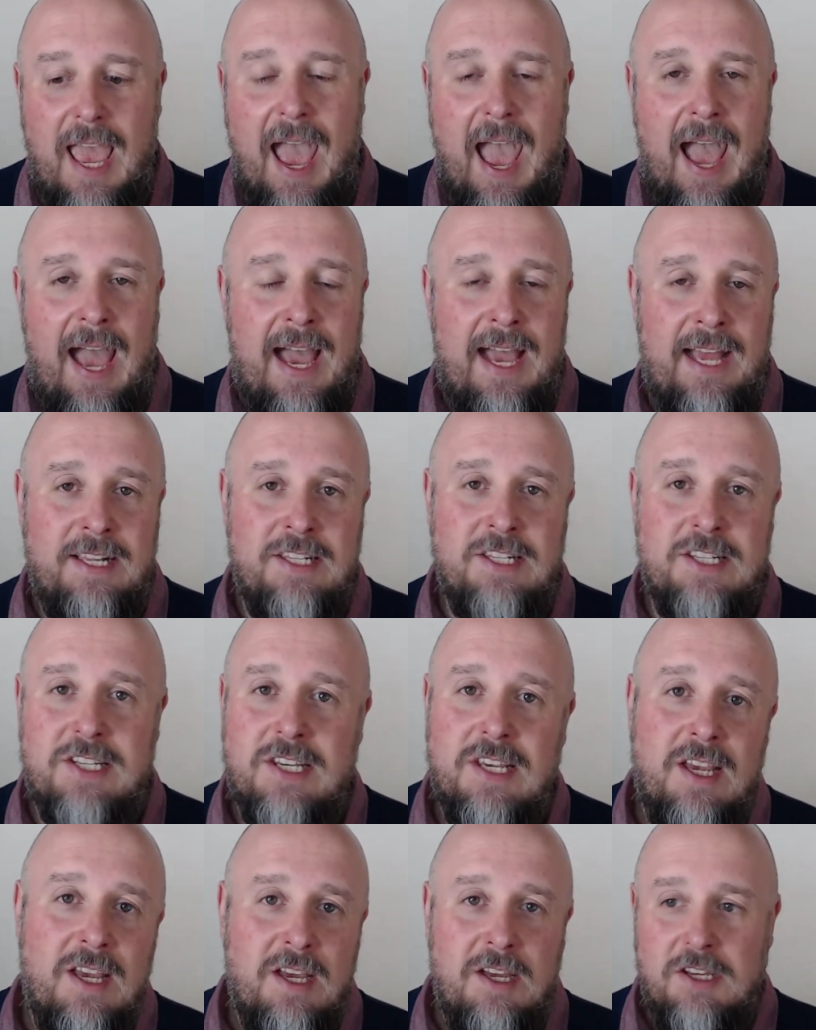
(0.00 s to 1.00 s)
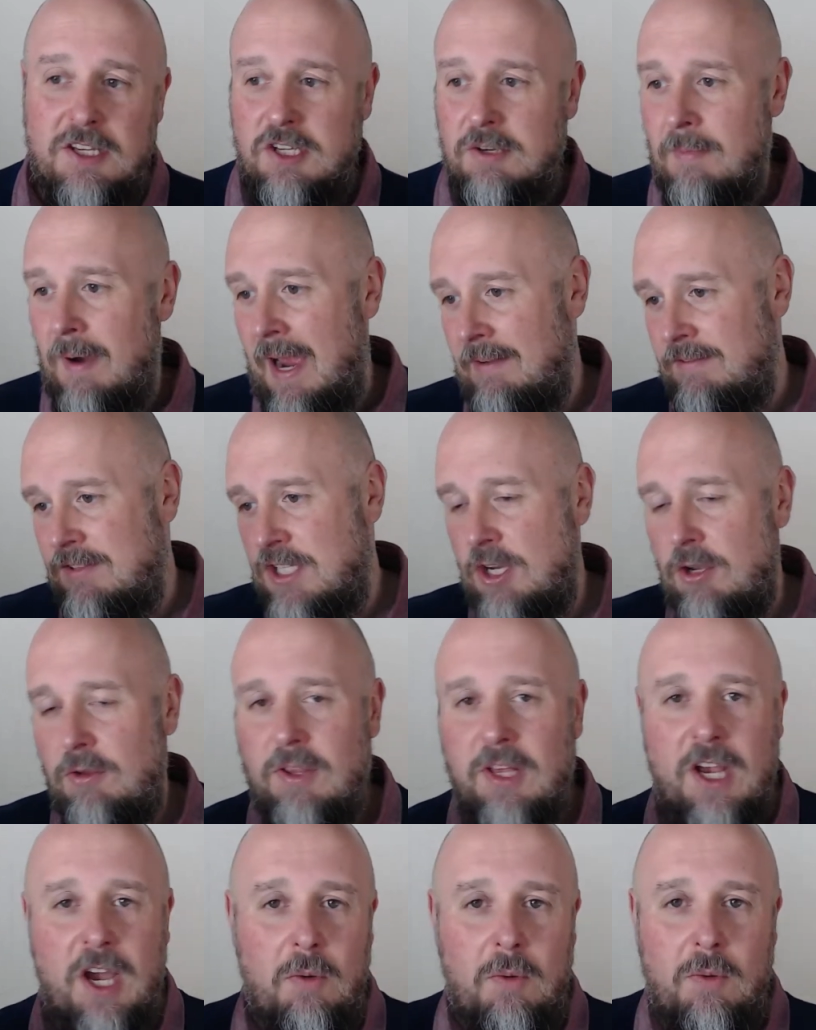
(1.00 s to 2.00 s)
and you might have 2
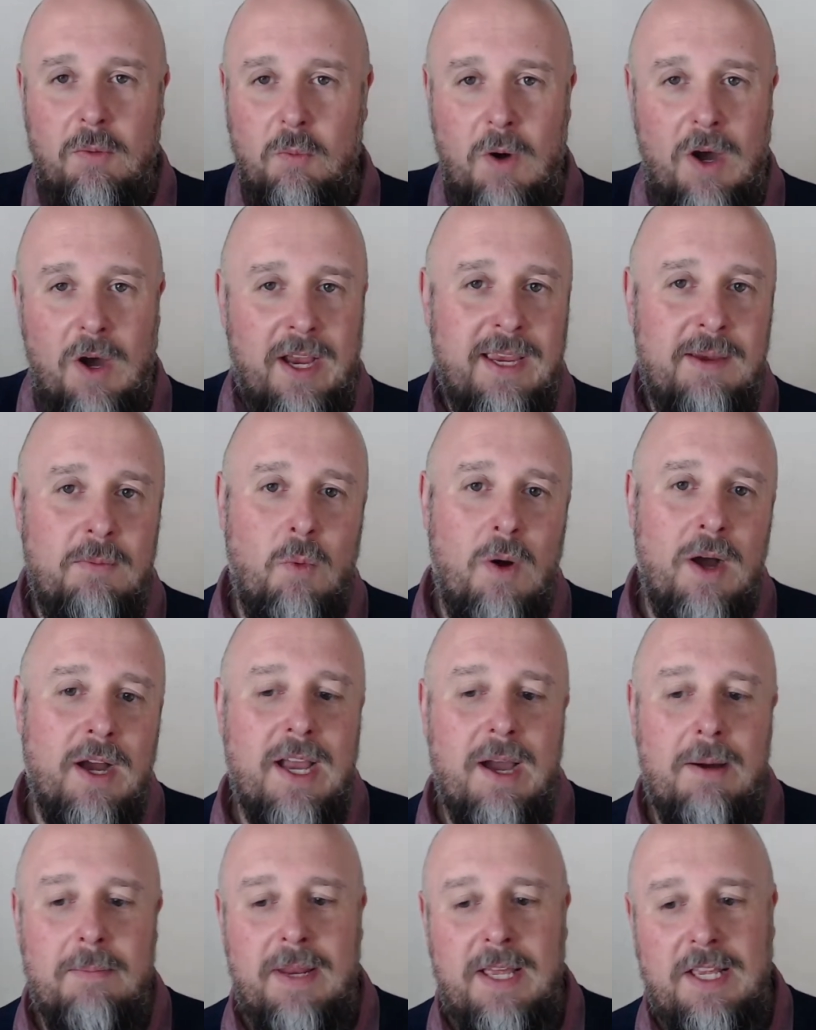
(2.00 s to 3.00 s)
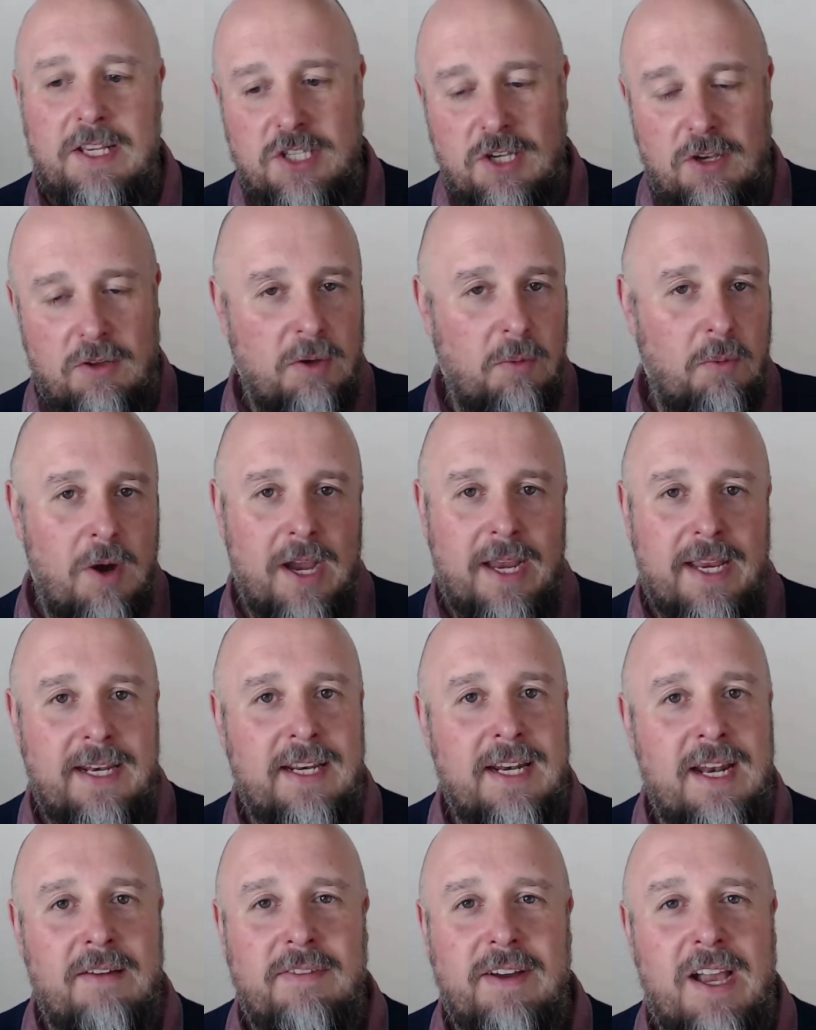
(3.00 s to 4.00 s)
that go work in one company, 2 that work in
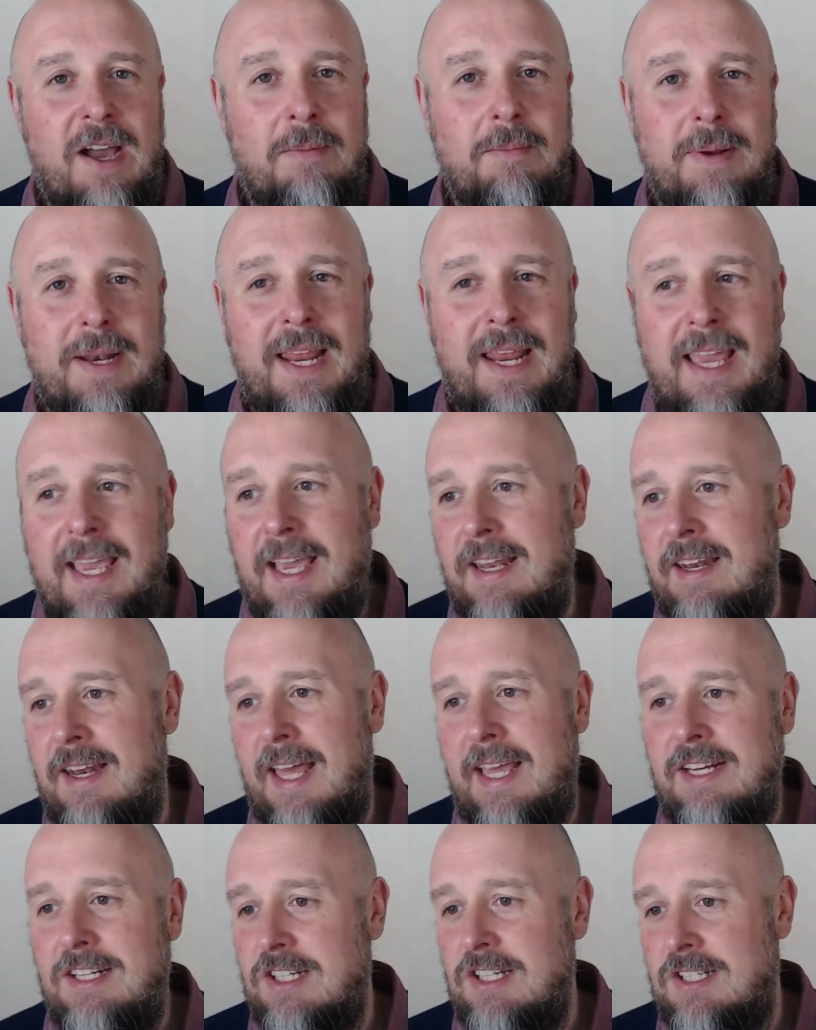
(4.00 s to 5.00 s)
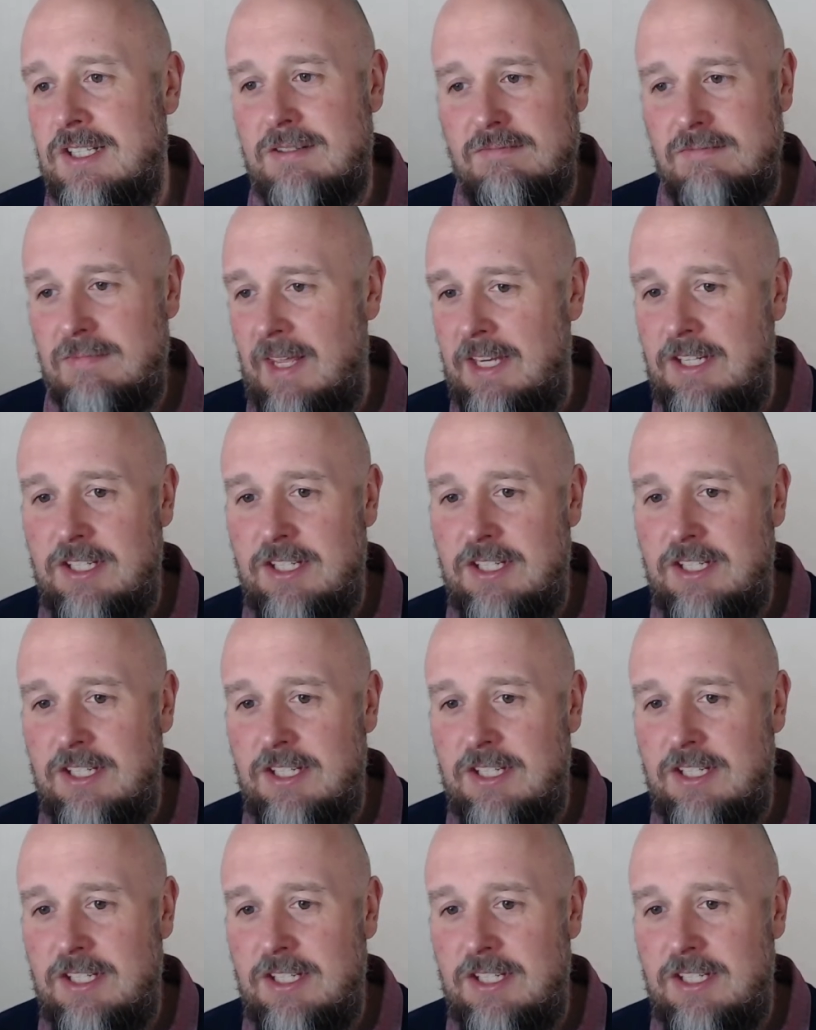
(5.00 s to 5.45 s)
another company, and they just